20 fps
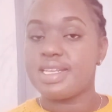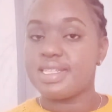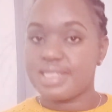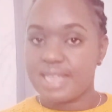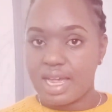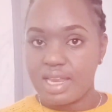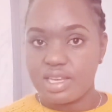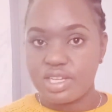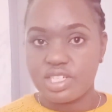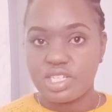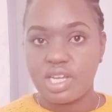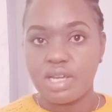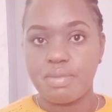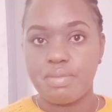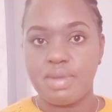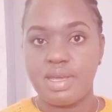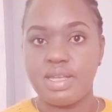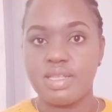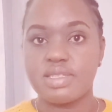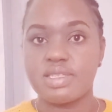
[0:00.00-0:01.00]

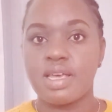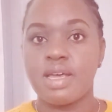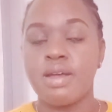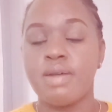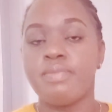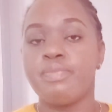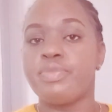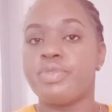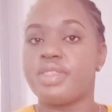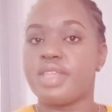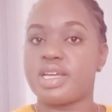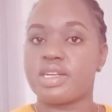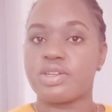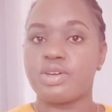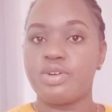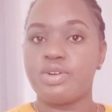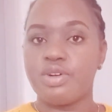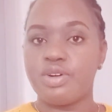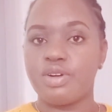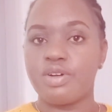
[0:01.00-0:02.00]
Tarnishing means
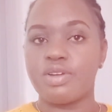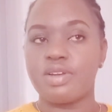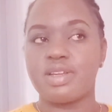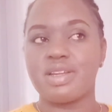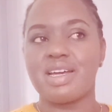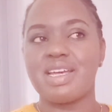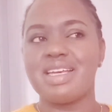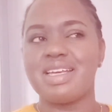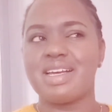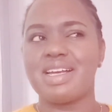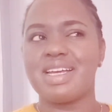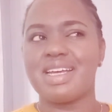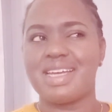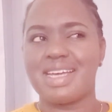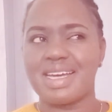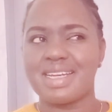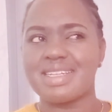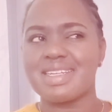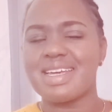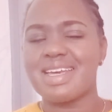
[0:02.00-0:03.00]
that gold
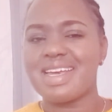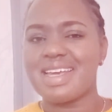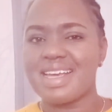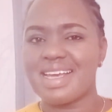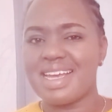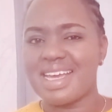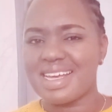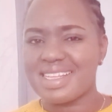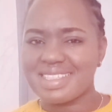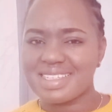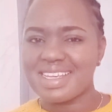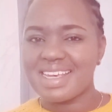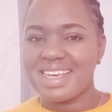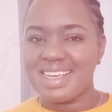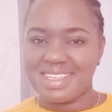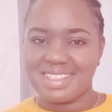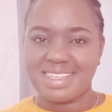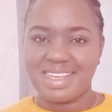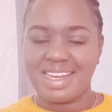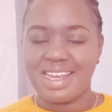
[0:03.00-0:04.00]
gets
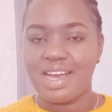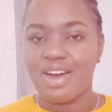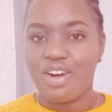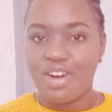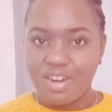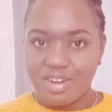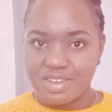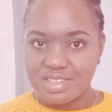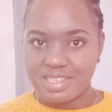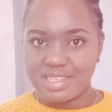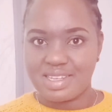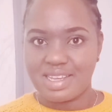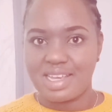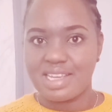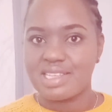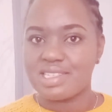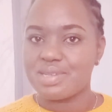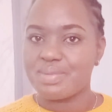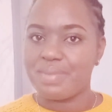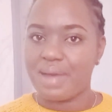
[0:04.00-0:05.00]
easily
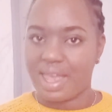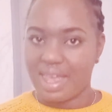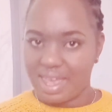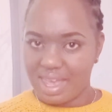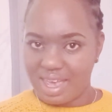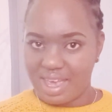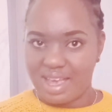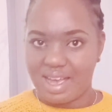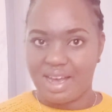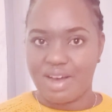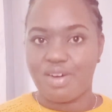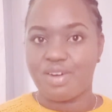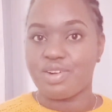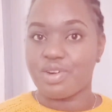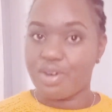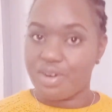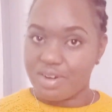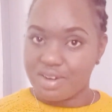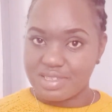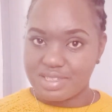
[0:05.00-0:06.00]
oxidized by air
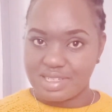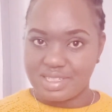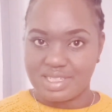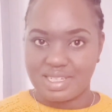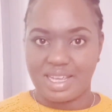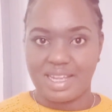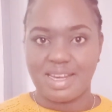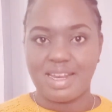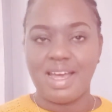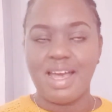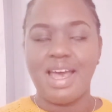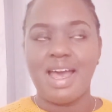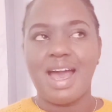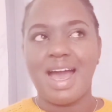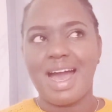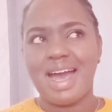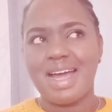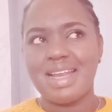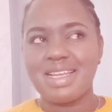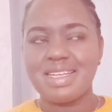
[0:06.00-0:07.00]
or oxygen,
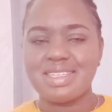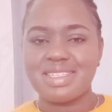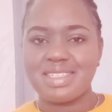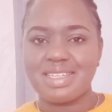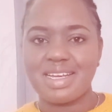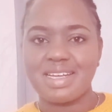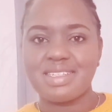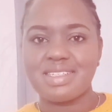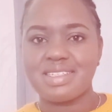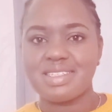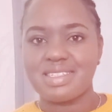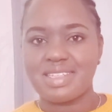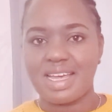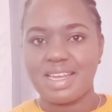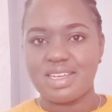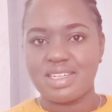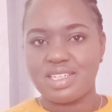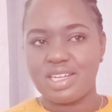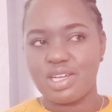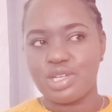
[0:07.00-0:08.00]
and it starts
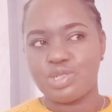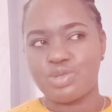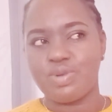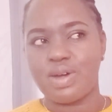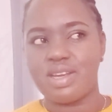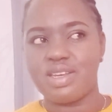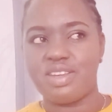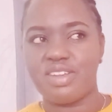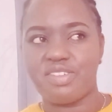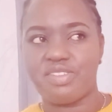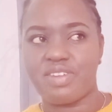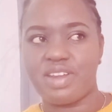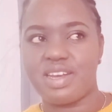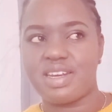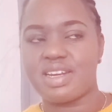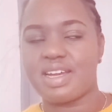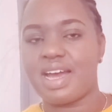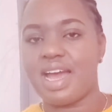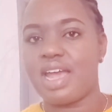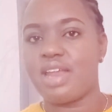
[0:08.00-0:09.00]
tarnishing to a
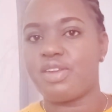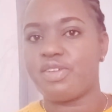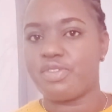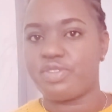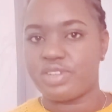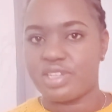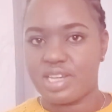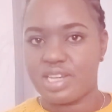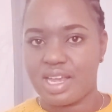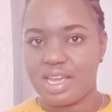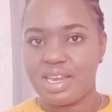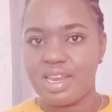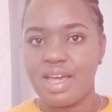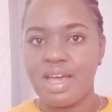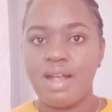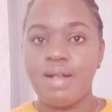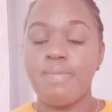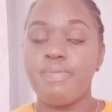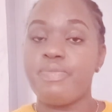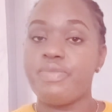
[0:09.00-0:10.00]
different kind of shade
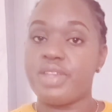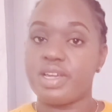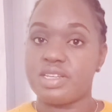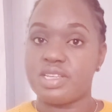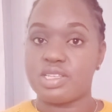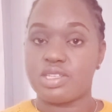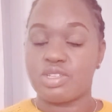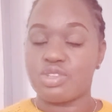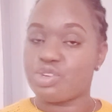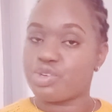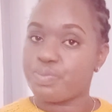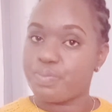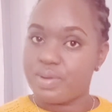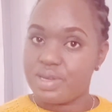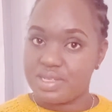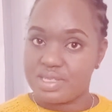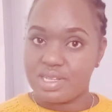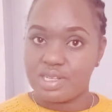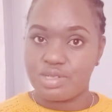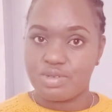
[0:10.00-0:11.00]
that is not
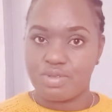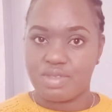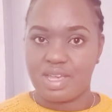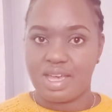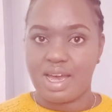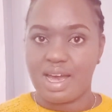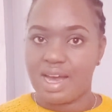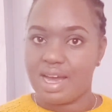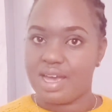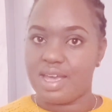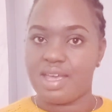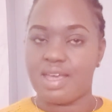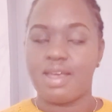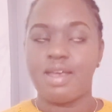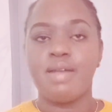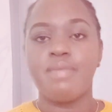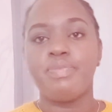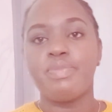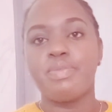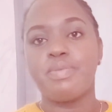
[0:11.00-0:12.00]
pleasing to the eye.
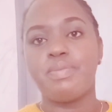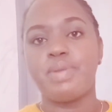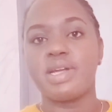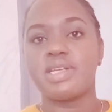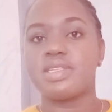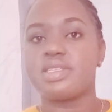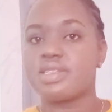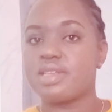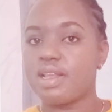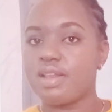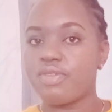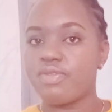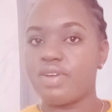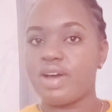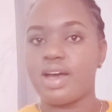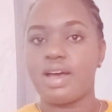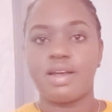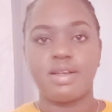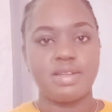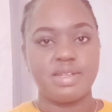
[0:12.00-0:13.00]
But
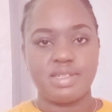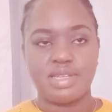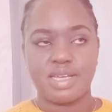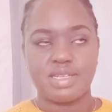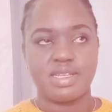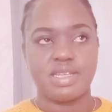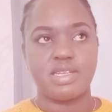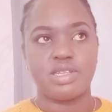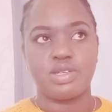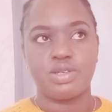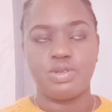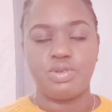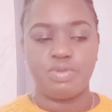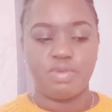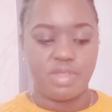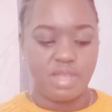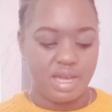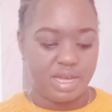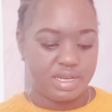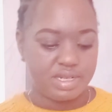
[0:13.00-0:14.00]
silver doesn't
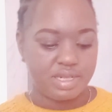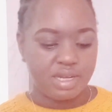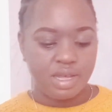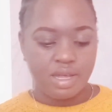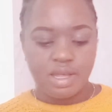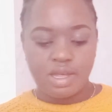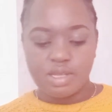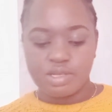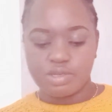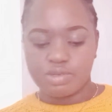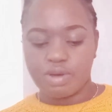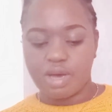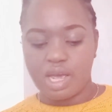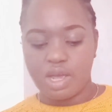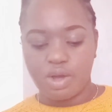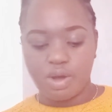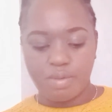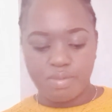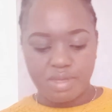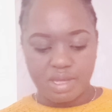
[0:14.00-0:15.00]
do that. So I
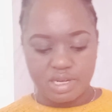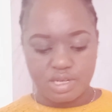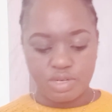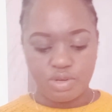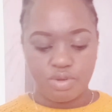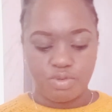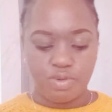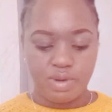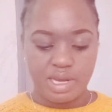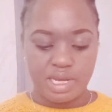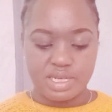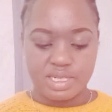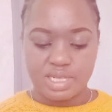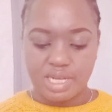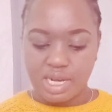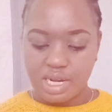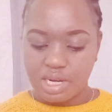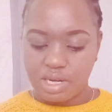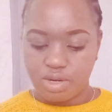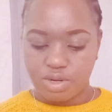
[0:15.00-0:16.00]
hope that you will
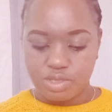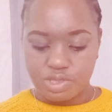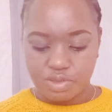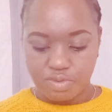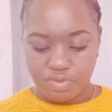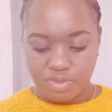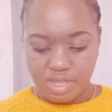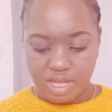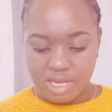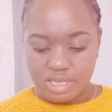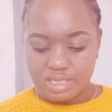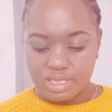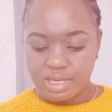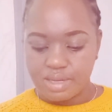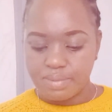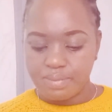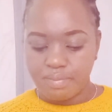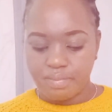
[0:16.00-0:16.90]
take note of that.